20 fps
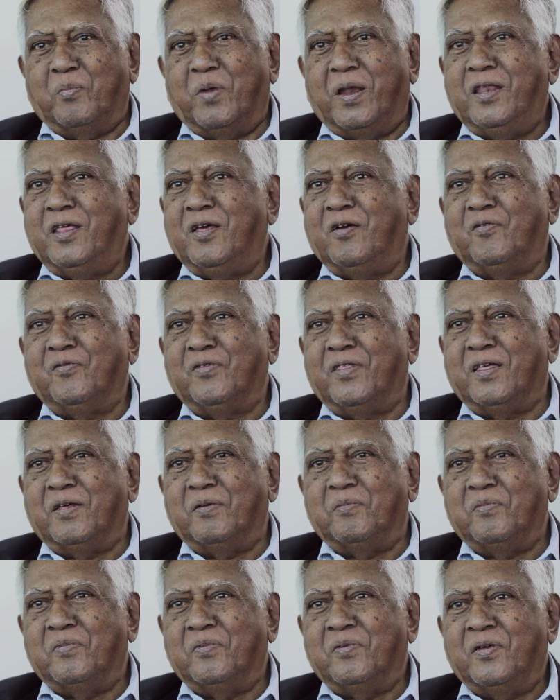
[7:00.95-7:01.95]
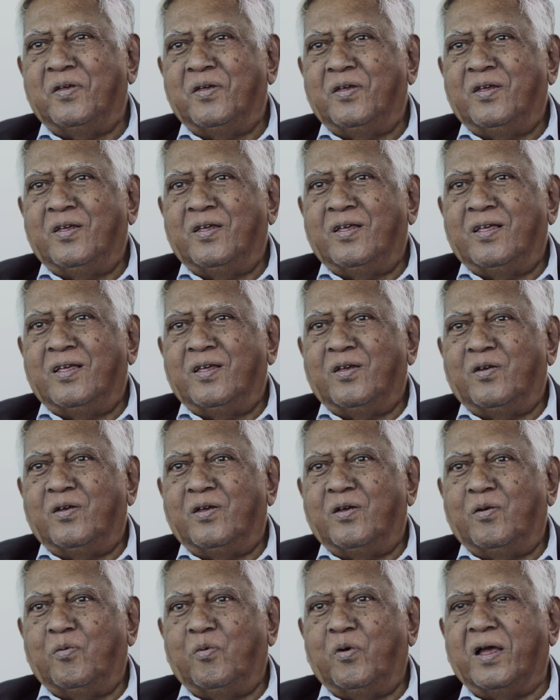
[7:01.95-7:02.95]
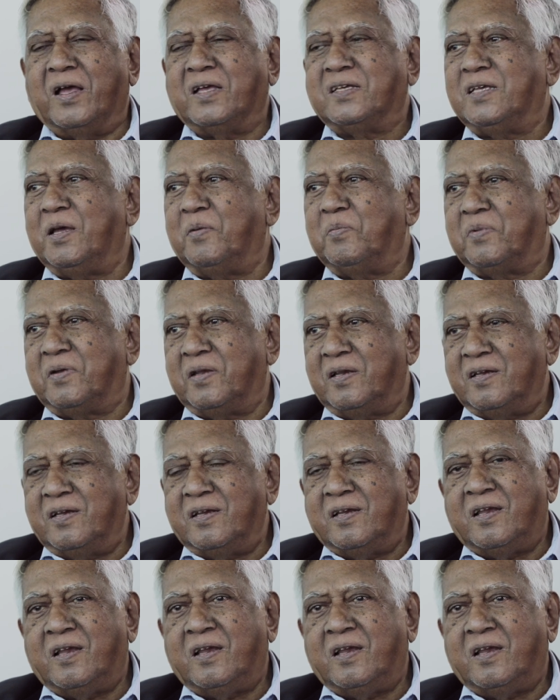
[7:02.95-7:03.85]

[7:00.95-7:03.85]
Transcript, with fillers: many of them were accepted.